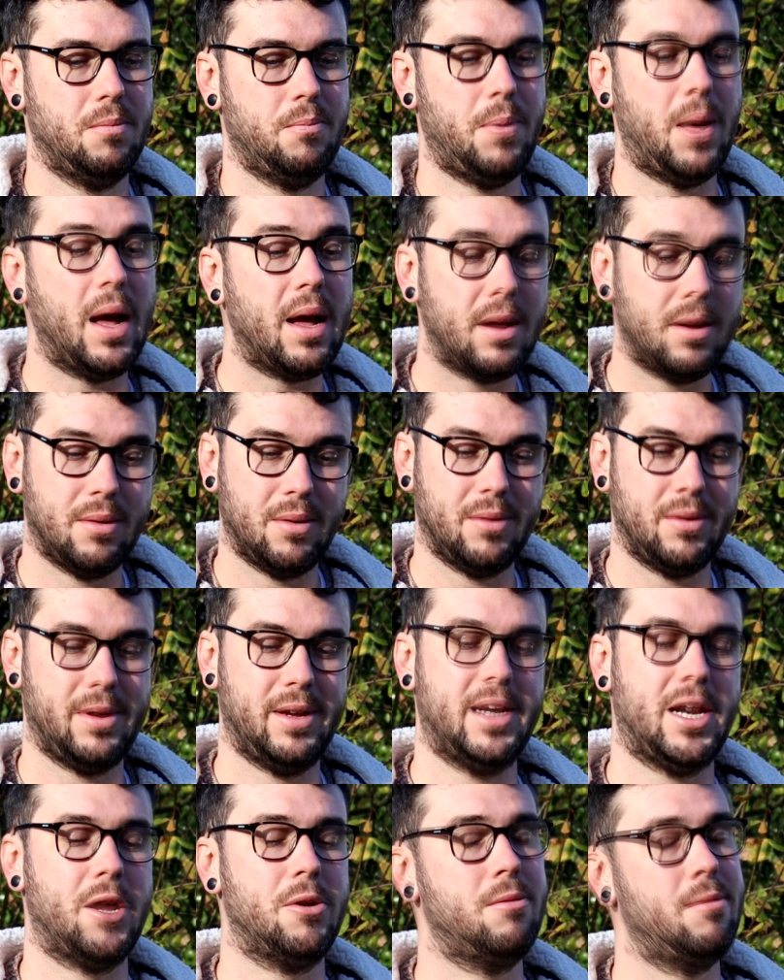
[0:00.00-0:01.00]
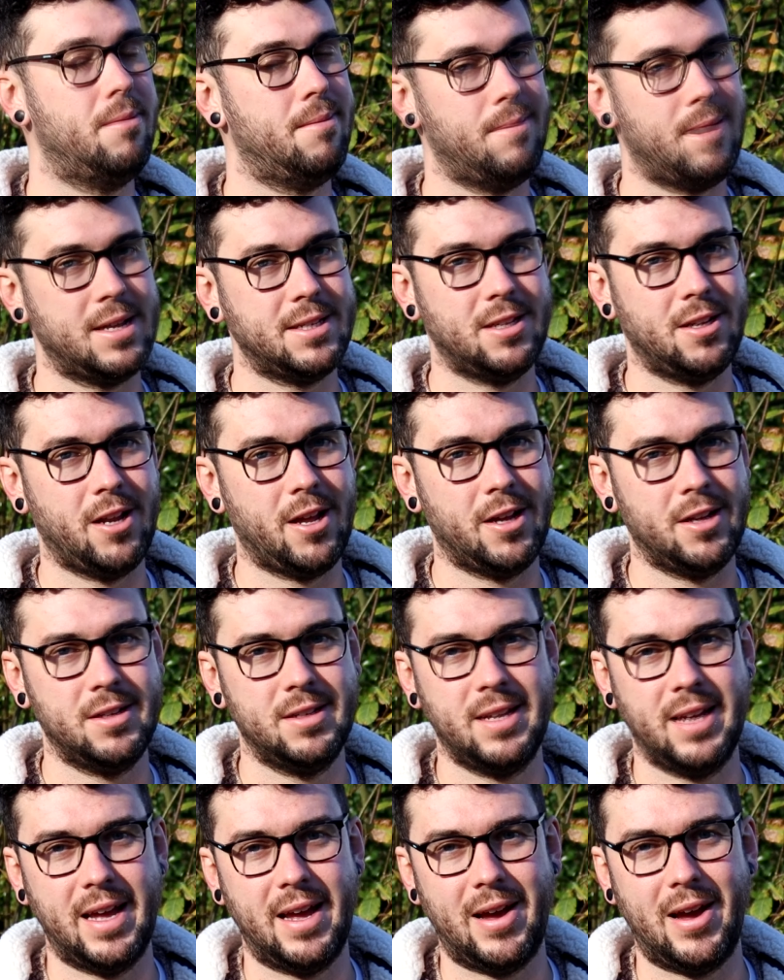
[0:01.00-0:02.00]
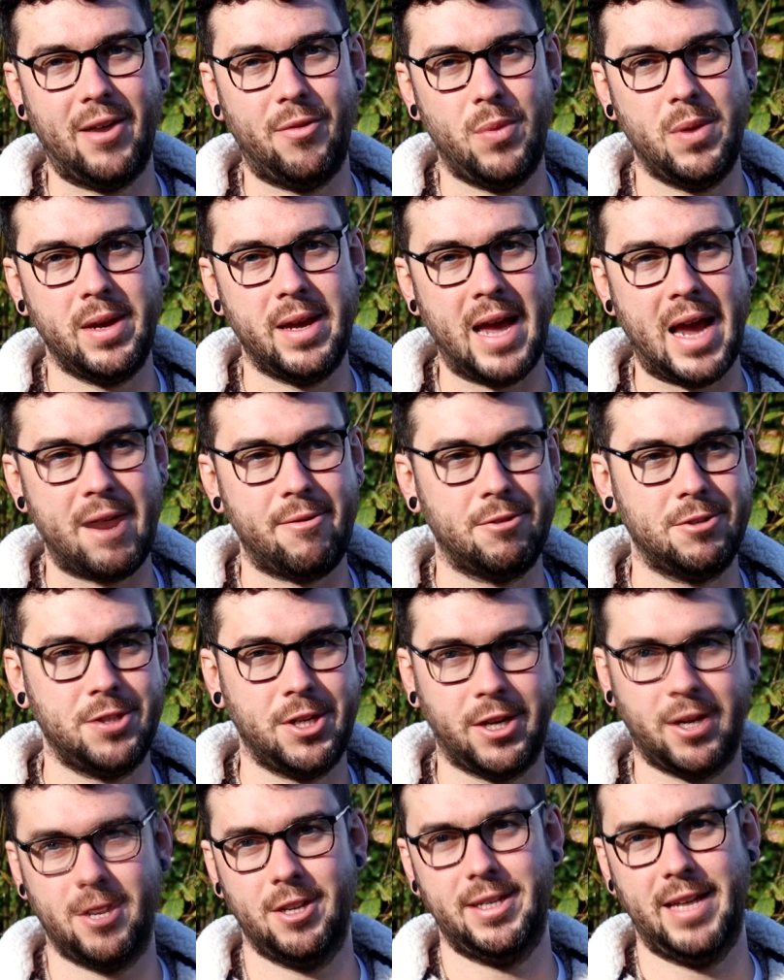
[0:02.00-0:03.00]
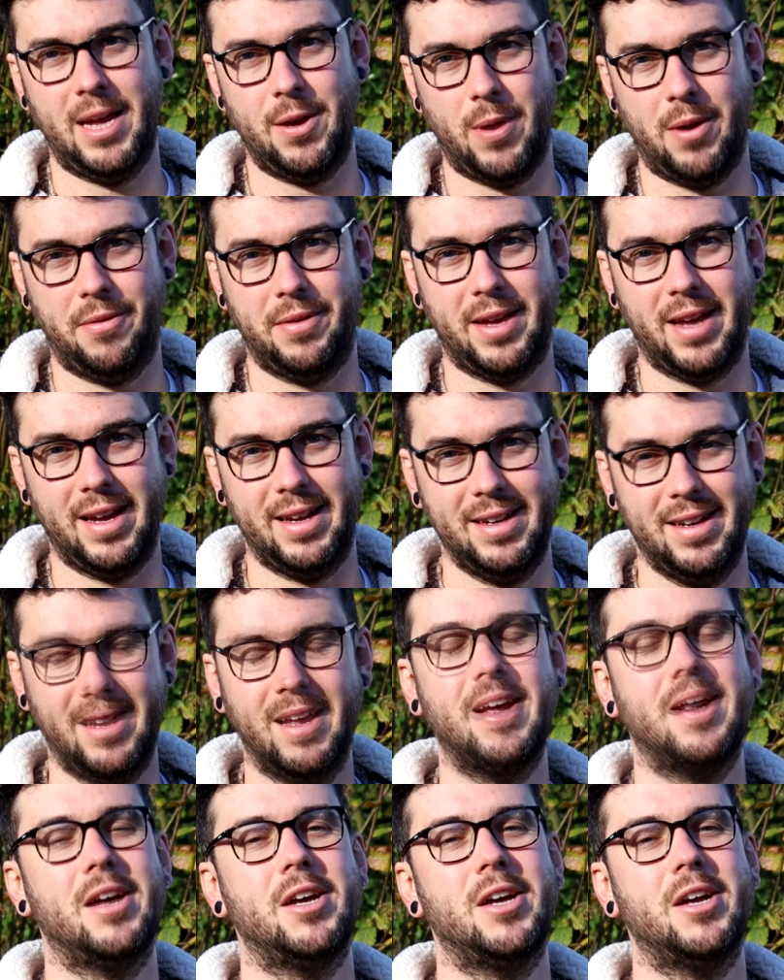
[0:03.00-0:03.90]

But lesson learned, if we get a ridiculous heat wave again,